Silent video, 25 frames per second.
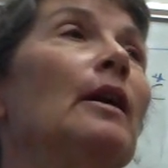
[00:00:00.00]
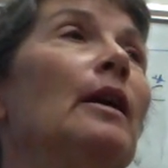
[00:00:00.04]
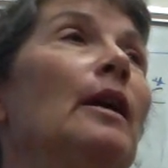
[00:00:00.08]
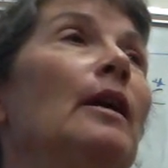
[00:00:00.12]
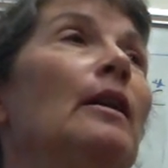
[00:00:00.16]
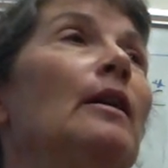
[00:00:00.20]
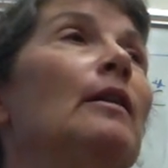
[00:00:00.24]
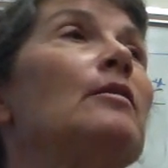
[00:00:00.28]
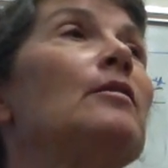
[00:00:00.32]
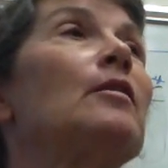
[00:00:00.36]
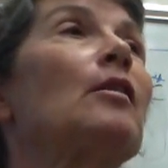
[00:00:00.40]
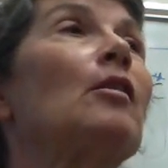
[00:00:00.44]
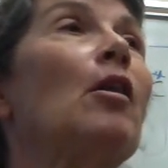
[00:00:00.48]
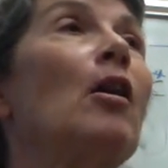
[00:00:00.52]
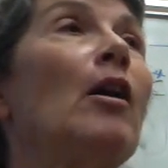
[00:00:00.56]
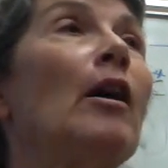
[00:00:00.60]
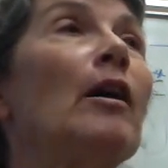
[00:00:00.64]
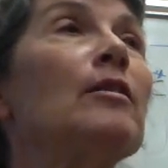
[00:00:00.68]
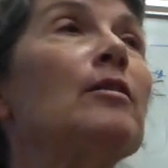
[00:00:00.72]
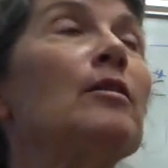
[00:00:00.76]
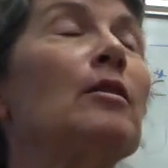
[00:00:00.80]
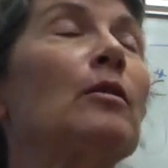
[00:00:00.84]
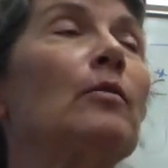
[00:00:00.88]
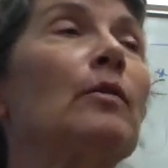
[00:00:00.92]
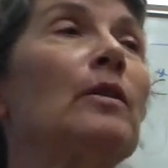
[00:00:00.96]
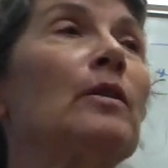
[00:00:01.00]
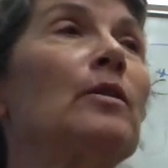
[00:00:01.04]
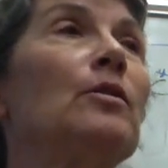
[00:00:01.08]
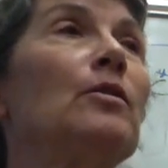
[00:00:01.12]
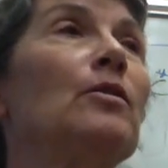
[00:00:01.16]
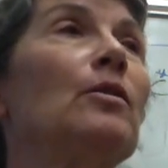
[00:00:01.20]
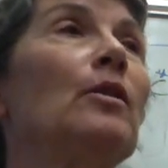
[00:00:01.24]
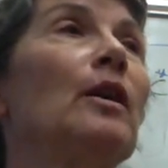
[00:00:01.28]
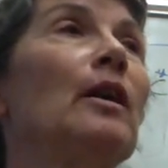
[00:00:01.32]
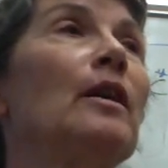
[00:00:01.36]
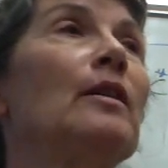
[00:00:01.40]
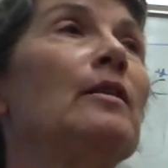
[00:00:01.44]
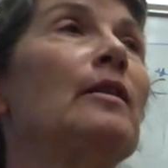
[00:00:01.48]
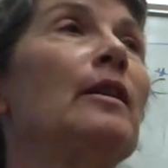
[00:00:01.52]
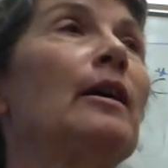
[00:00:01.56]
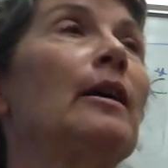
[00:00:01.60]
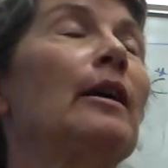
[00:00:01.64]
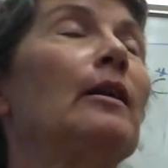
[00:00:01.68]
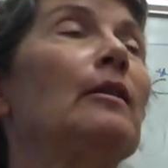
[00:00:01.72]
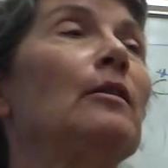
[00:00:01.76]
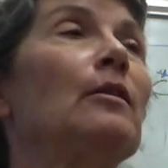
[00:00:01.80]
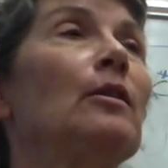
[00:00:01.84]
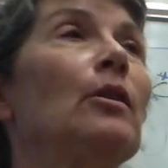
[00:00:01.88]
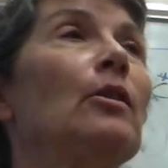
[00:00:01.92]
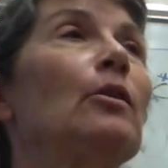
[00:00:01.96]
And as a consequence, you guys,
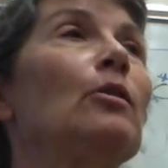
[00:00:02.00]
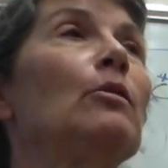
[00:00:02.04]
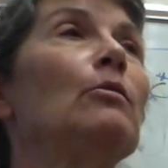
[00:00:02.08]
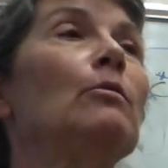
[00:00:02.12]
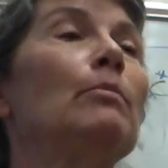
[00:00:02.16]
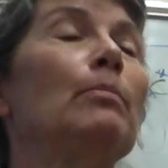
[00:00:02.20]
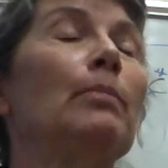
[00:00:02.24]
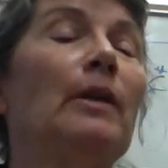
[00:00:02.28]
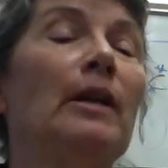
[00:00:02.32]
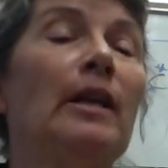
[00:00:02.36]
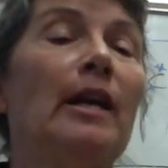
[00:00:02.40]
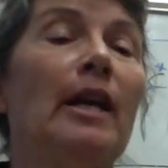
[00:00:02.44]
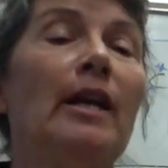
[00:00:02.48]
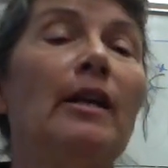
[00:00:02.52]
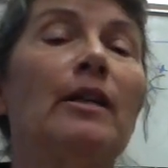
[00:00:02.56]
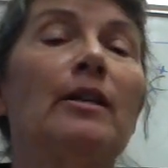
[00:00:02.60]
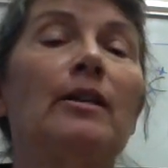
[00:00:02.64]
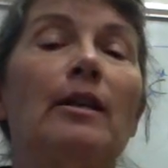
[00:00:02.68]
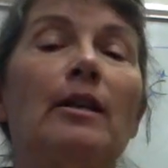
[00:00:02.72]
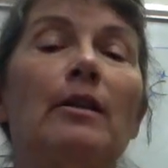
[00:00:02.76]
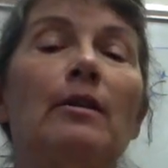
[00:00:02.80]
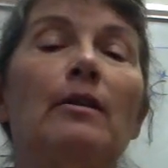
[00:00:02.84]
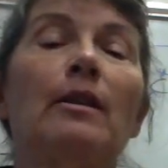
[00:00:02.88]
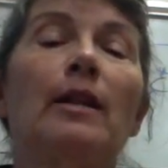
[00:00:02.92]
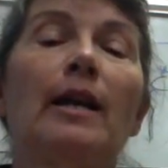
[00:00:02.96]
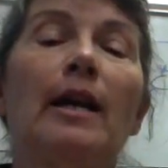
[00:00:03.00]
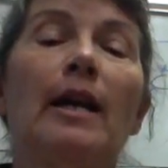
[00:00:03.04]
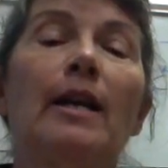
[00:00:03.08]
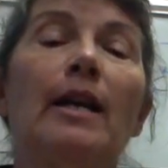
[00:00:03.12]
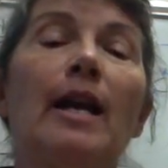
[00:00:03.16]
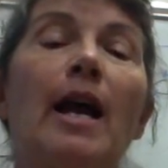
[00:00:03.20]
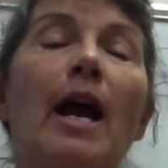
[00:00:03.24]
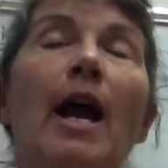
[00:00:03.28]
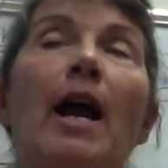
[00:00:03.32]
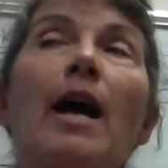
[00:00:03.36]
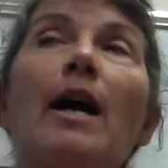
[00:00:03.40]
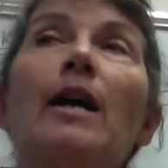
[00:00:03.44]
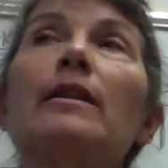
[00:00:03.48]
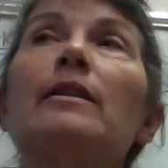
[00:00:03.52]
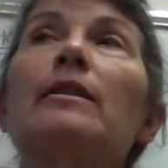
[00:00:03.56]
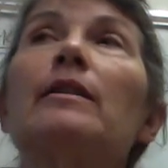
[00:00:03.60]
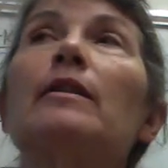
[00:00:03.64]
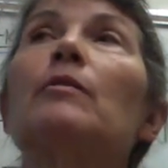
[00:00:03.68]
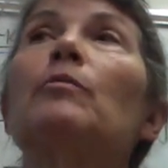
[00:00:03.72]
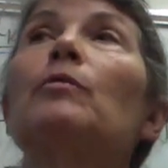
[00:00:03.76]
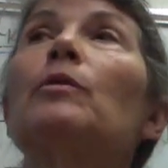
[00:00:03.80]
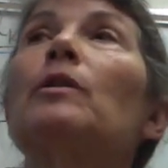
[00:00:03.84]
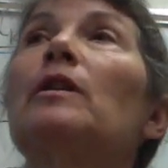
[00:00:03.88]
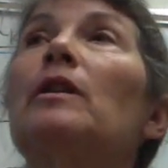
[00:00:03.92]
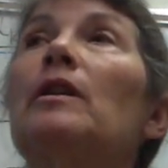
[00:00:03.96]
that low pH, that, that
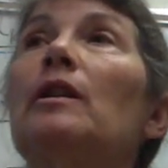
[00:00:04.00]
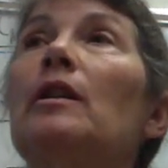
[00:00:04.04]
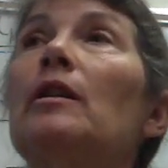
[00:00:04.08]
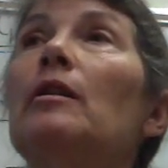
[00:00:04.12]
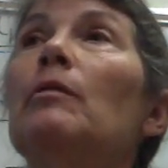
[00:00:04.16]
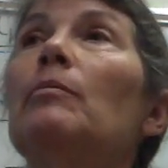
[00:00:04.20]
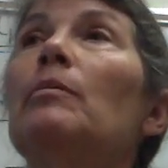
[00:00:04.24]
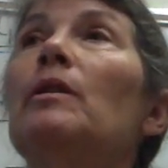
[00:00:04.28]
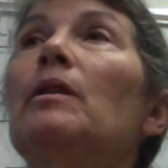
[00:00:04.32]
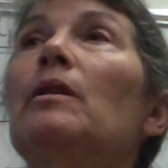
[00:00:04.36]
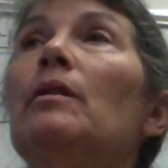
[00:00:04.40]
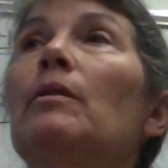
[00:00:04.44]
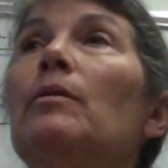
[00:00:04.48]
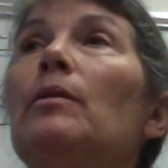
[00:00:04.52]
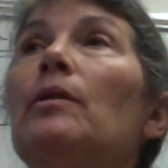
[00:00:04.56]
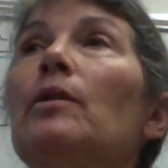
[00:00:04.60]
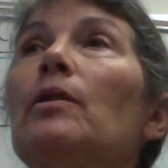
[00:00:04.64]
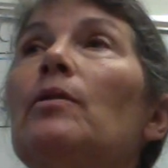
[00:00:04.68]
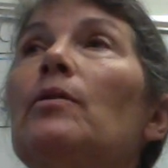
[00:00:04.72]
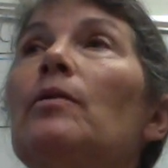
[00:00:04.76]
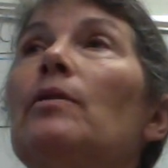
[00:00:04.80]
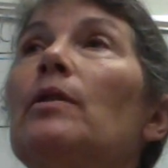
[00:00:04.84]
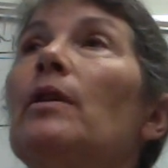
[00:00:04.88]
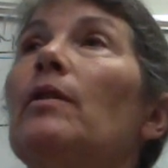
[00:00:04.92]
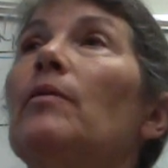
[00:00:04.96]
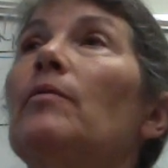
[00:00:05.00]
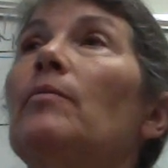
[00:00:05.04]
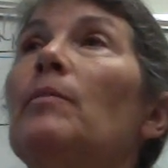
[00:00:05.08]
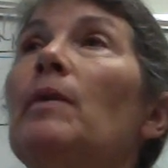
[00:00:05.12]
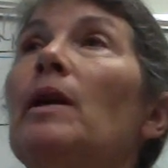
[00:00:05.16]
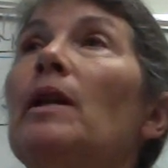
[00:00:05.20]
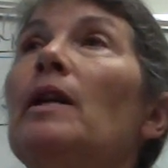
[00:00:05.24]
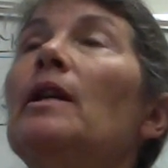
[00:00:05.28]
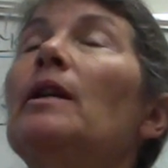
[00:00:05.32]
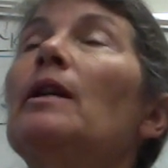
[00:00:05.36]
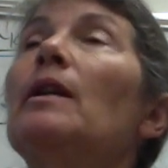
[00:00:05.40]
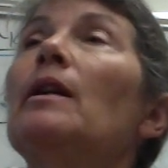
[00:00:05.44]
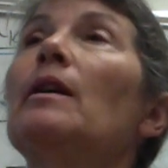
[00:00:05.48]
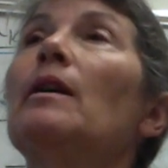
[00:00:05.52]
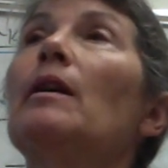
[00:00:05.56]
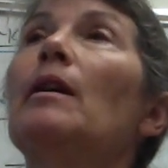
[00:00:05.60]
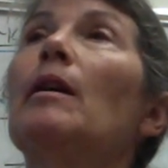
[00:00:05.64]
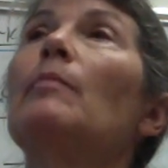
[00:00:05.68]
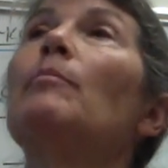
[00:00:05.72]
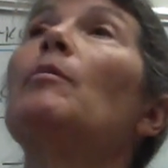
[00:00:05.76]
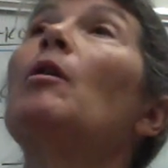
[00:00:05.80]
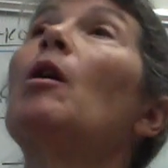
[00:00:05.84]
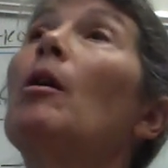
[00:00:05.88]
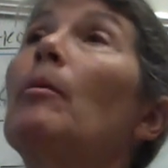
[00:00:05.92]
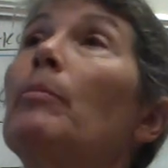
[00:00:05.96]
acid will inhibit the growth of many
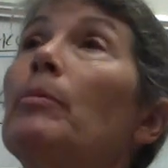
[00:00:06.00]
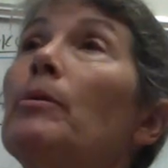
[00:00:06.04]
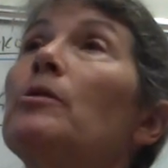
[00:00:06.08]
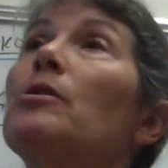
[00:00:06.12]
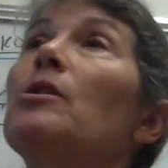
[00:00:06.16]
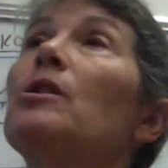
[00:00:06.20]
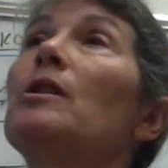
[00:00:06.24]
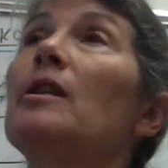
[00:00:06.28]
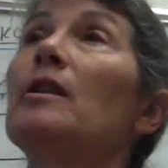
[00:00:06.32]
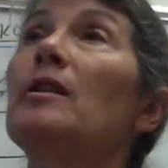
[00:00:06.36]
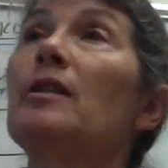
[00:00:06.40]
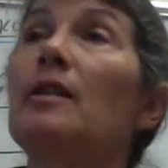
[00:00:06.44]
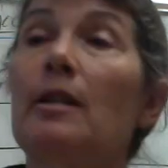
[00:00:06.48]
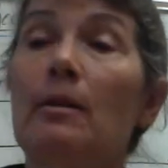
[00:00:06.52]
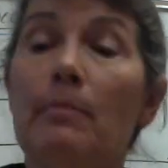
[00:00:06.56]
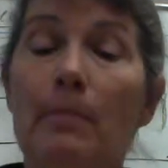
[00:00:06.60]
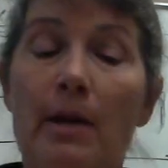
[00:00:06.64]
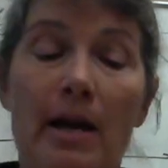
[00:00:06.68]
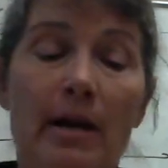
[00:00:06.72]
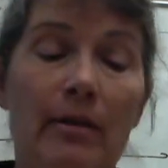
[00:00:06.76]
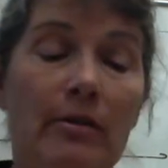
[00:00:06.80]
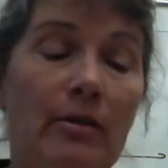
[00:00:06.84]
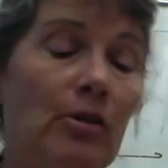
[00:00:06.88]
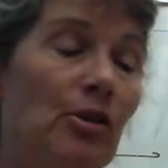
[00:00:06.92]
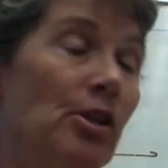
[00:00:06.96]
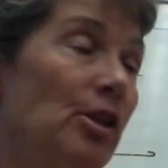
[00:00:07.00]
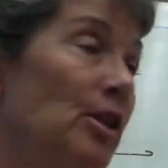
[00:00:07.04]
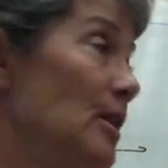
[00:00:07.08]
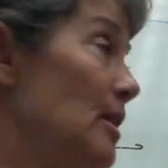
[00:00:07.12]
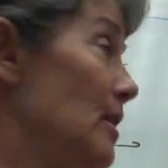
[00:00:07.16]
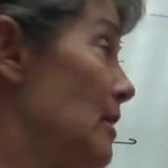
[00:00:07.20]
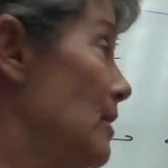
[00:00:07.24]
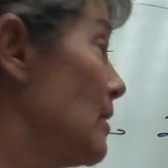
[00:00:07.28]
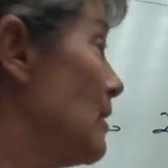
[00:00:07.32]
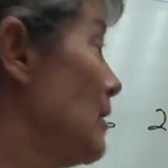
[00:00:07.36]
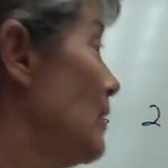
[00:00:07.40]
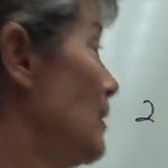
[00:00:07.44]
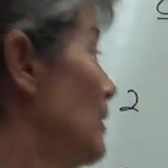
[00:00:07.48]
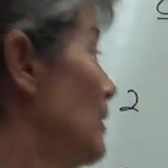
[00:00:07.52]
um, opportunistic pathogens.